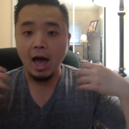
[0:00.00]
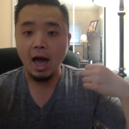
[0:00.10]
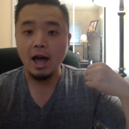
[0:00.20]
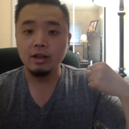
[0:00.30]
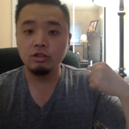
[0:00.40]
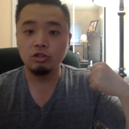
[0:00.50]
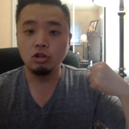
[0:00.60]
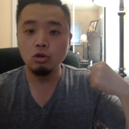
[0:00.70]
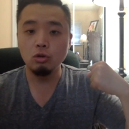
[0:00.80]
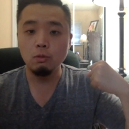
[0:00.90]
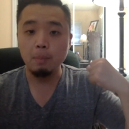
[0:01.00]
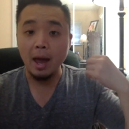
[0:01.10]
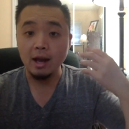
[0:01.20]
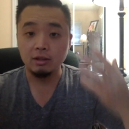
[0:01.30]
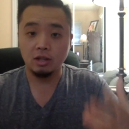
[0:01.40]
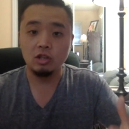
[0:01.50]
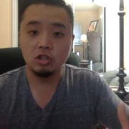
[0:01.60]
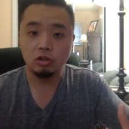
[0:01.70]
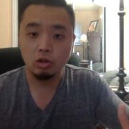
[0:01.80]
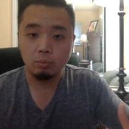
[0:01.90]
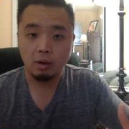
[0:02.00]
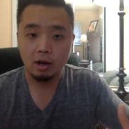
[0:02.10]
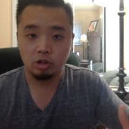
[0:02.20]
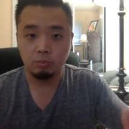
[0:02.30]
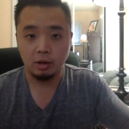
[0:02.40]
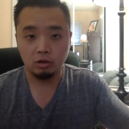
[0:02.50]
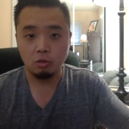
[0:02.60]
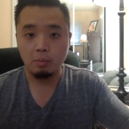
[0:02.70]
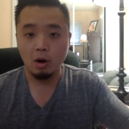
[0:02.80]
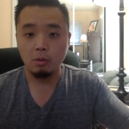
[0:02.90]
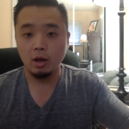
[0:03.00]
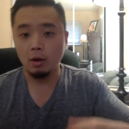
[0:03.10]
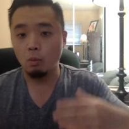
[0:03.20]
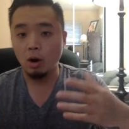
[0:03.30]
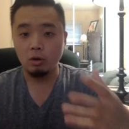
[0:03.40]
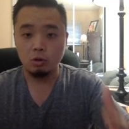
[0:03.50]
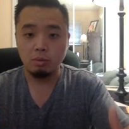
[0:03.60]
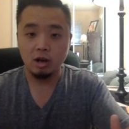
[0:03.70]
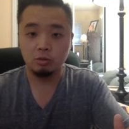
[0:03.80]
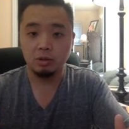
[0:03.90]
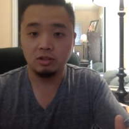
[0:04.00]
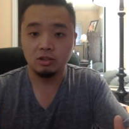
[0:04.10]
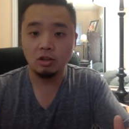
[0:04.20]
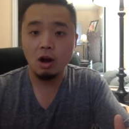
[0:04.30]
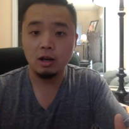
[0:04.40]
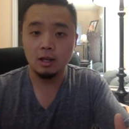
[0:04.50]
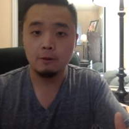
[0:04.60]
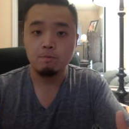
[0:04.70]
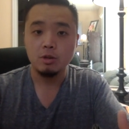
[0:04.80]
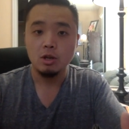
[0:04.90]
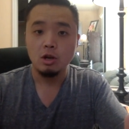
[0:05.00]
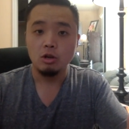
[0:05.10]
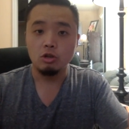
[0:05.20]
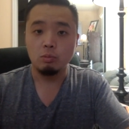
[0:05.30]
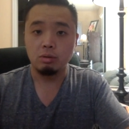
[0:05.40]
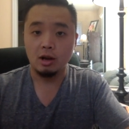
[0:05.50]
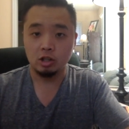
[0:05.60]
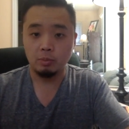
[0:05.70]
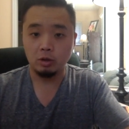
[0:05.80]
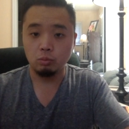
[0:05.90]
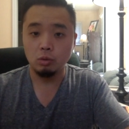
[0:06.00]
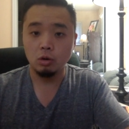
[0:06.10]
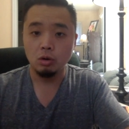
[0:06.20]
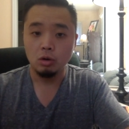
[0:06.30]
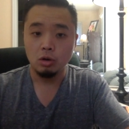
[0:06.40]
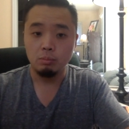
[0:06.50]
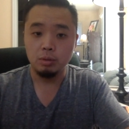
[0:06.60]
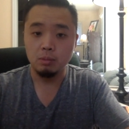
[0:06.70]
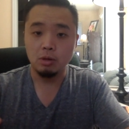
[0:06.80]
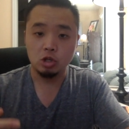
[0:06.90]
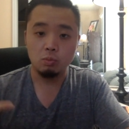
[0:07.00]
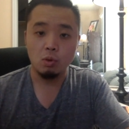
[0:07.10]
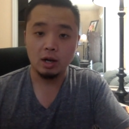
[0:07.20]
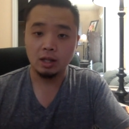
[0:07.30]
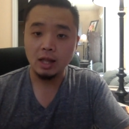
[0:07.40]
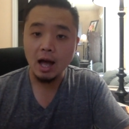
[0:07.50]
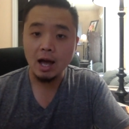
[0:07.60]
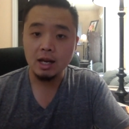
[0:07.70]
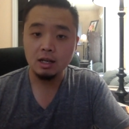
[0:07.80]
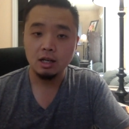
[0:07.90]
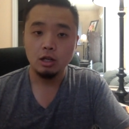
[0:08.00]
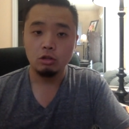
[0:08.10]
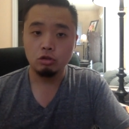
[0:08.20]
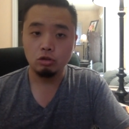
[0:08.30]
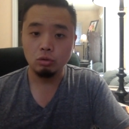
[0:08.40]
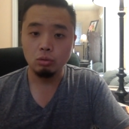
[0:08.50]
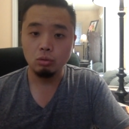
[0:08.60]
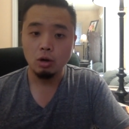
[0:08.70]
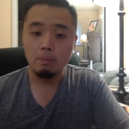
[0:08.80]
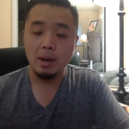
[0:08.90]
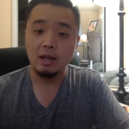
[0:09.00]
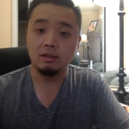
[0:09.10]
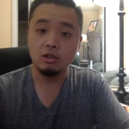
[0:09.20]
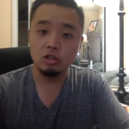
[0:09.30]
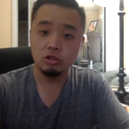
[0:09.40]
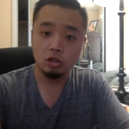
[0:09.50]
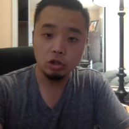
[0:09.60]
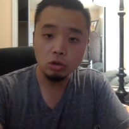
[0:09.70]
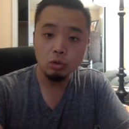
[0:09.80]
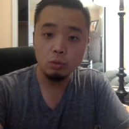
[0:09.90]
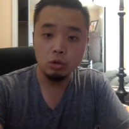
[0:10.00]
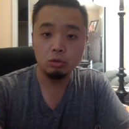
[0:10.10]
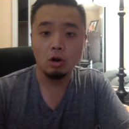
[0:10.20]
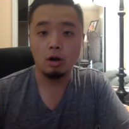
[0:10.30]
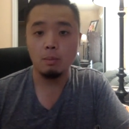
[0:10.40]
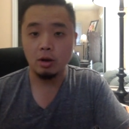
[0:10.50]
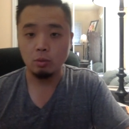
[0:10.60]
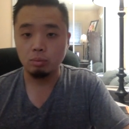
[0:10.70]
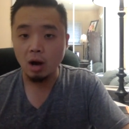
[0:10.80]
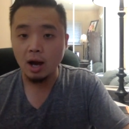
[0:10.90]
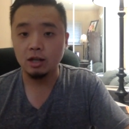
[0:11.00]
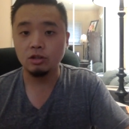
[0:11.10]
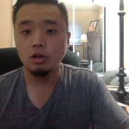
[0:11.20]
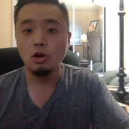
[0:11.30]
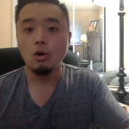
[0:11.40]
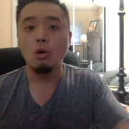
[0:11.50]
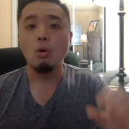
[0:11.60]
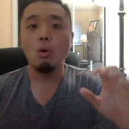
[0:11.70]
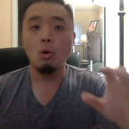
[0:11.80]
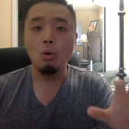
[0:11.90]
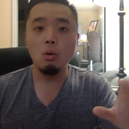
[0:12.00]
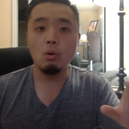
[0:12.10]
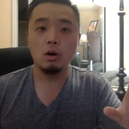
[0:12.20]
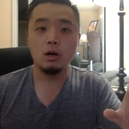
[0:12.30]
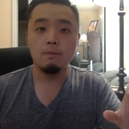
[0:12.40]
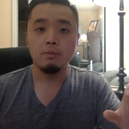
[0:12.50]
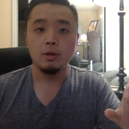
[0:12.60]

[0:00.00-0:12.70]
as you pay attention to your prospect, while your prospect is talking, your prospect will be much more inclined to pay attention to you when you talk about your product, or